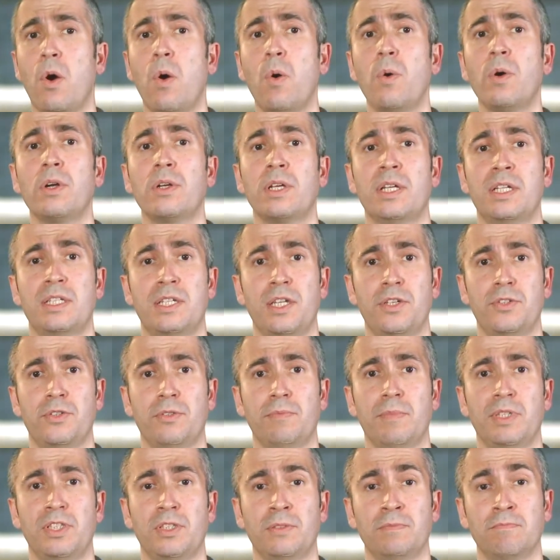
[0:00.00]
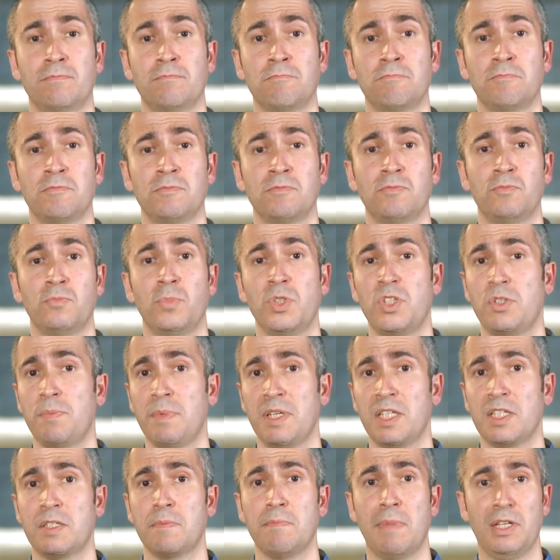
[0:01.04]
our organization, which
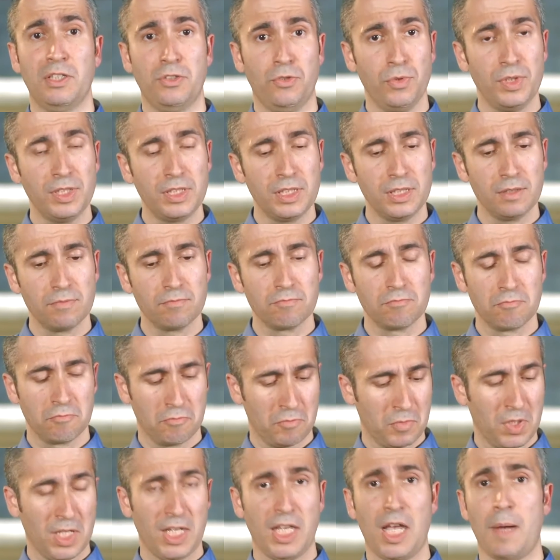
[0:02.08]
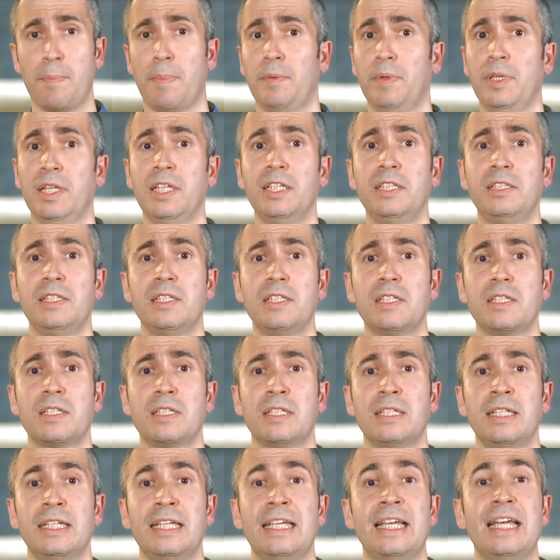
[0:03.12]
means maturity, capabilities,
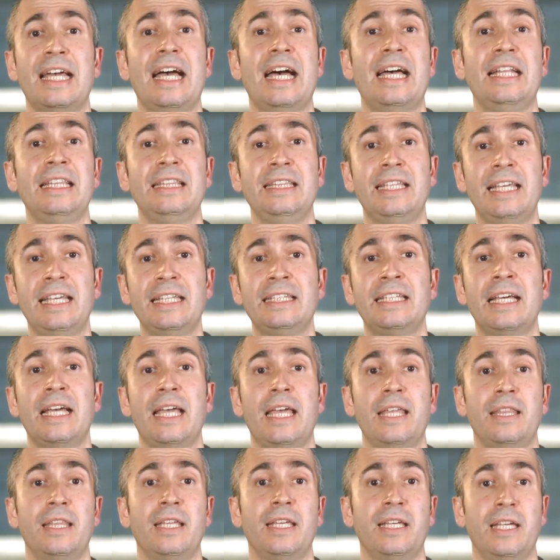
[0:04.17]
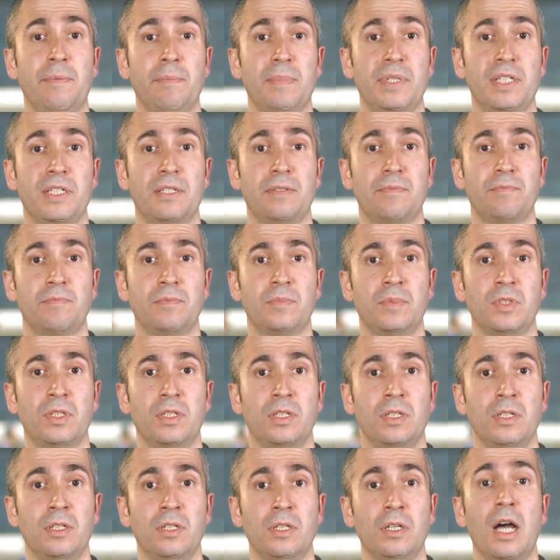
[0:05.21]
and data ethic canvas,
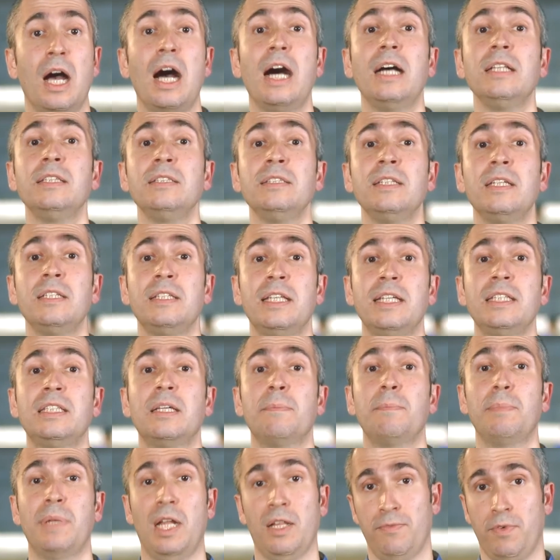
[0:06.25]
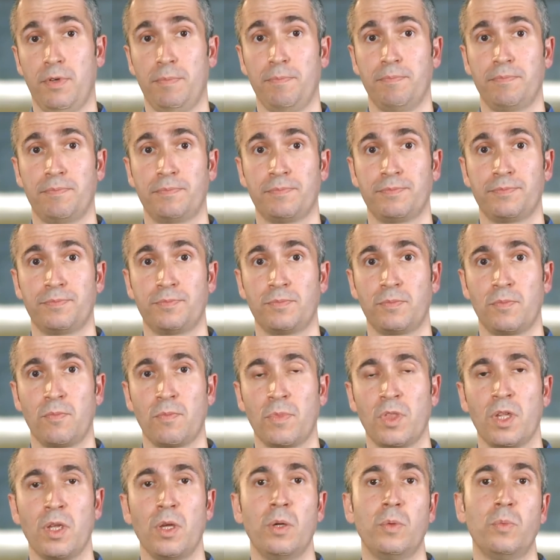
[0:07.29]
and the data platform.
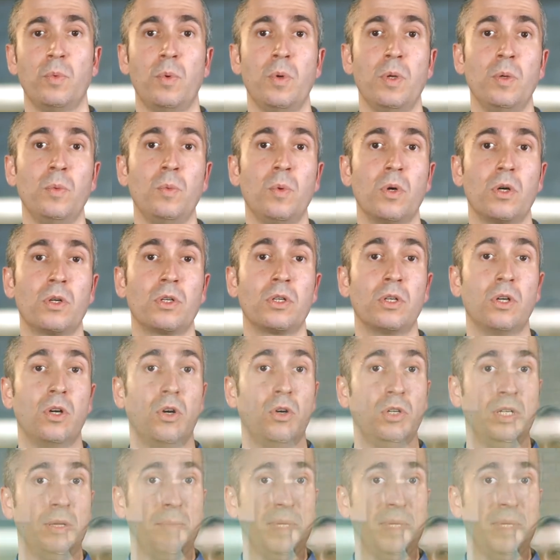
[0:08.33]
We will work on a